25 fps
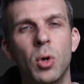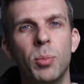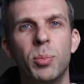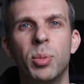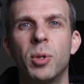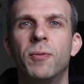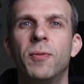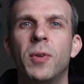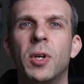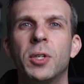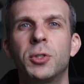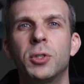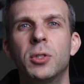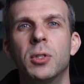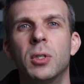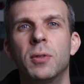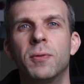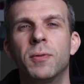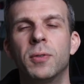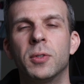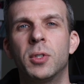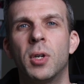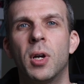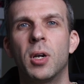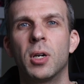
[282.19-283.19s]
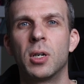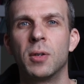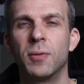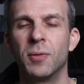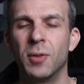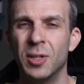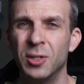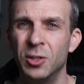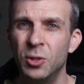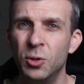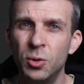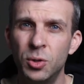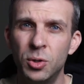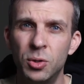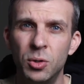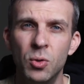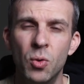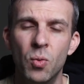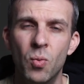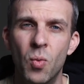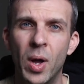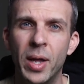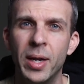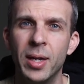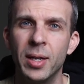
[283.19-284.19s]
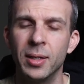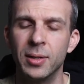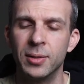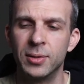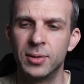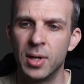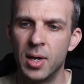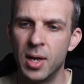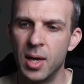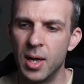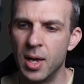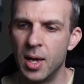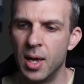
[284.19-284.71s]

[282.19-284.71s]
are a professional photographer and you shoot weddings.